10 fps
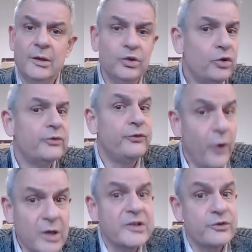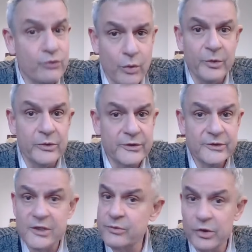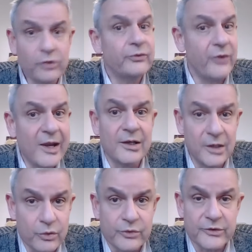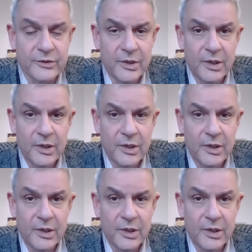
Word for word: not false rumors, these were not fake news.